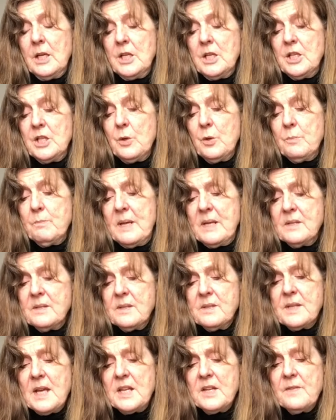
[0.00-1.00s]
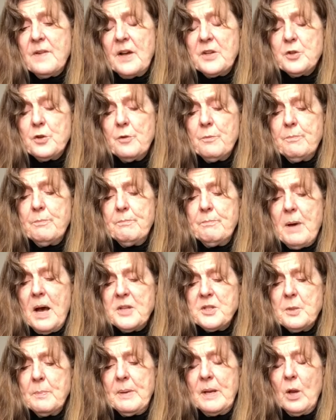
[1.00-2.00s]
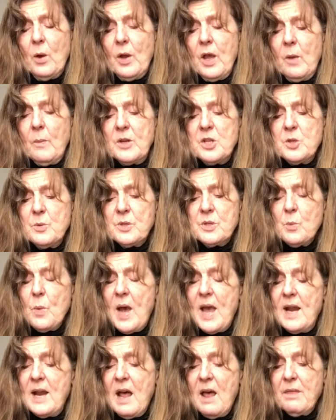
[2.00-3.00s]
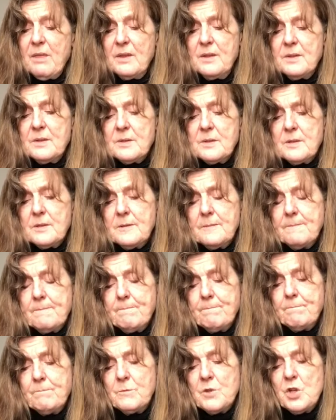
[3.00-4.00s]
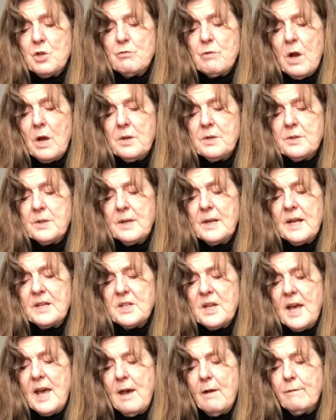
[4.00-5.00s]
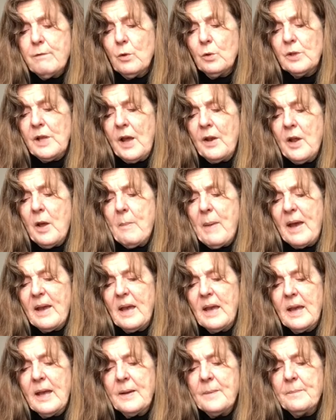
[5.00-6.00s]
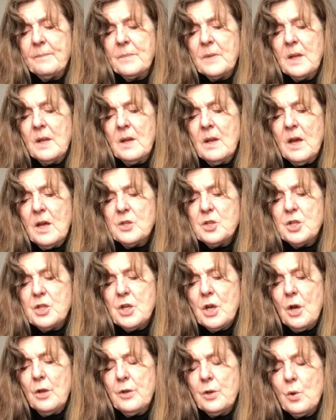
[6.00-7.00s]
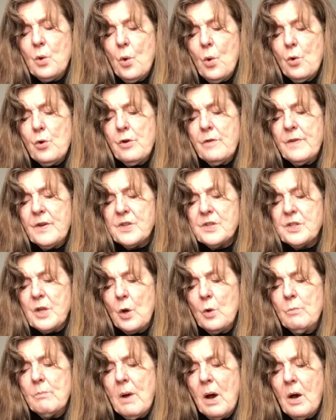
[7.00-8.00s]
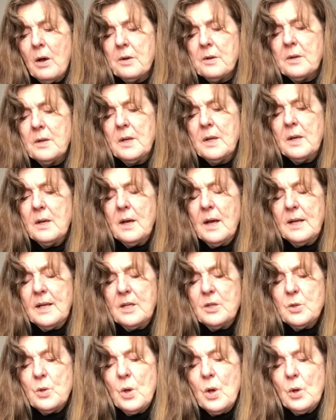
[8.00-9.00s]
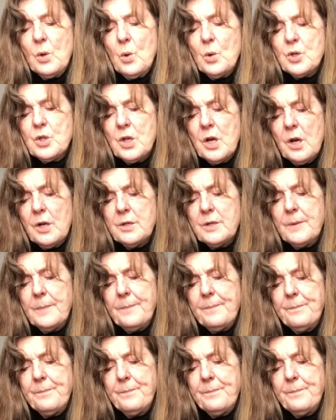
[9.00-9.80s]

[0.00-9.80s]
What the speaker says: She would miss the set of utter belonging when she was away in Athens. She shrugged and let her hair fall down her back again as she turned the corner of her stone barn and into her courtyard.